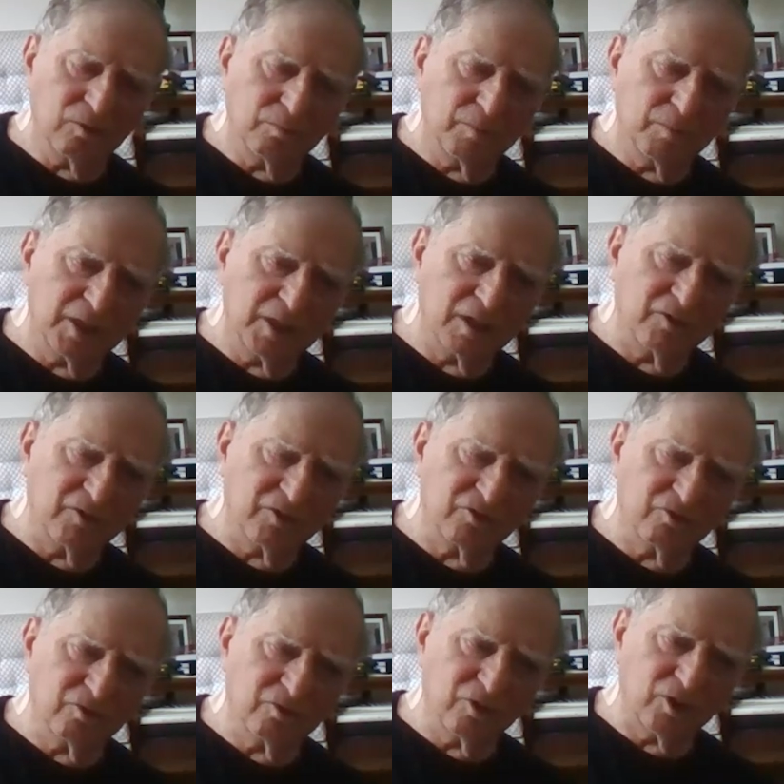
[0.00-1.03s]
Many of
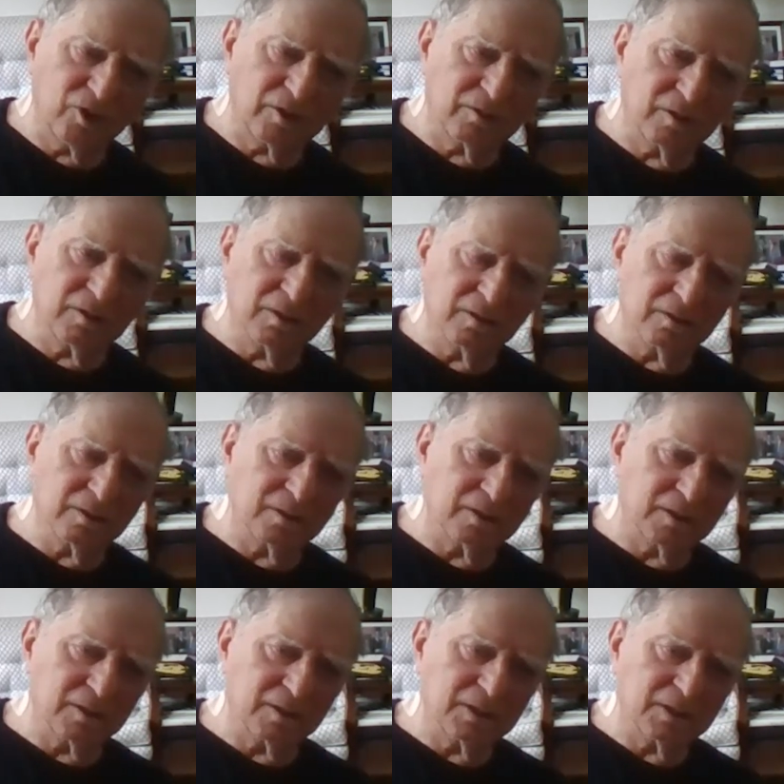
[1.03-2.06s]
us thought
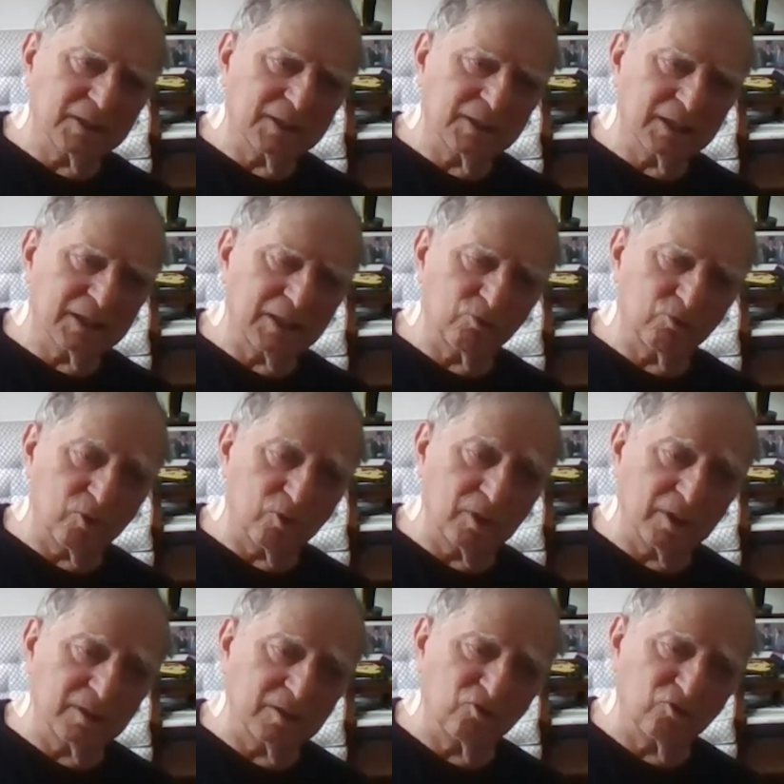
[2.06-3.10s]
he was
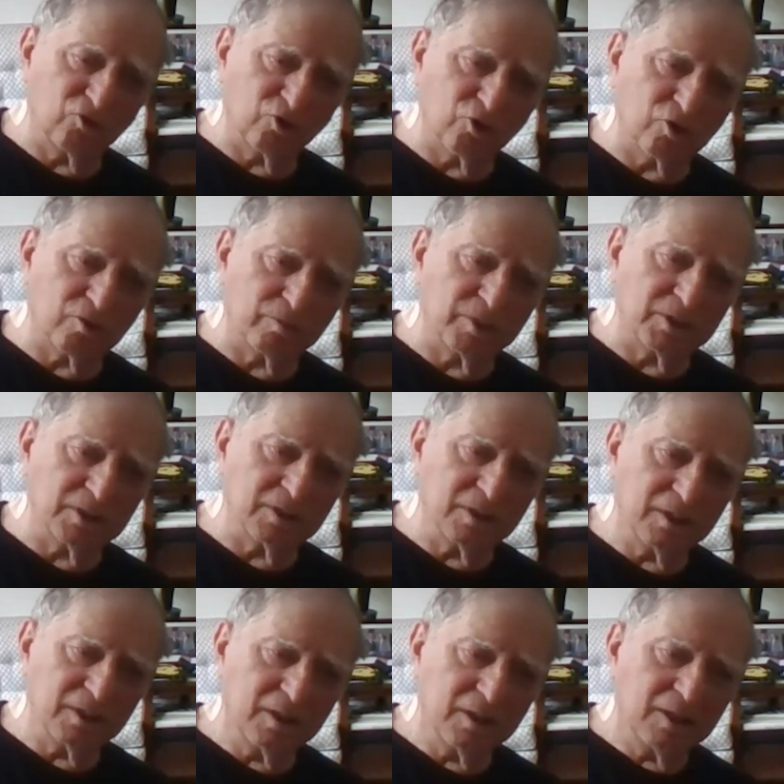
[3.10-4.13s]
really a deserter,
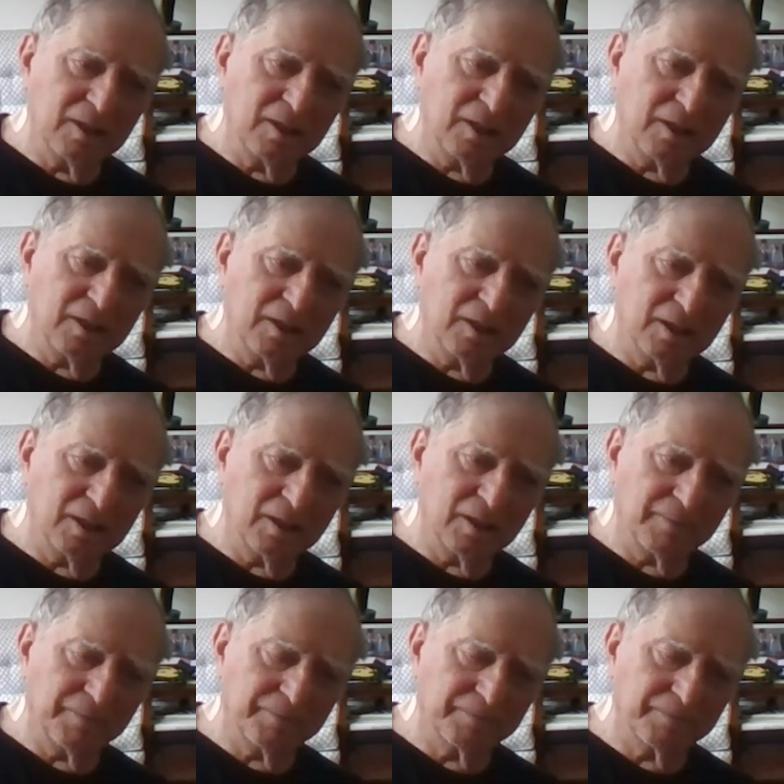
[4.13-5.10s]
but um,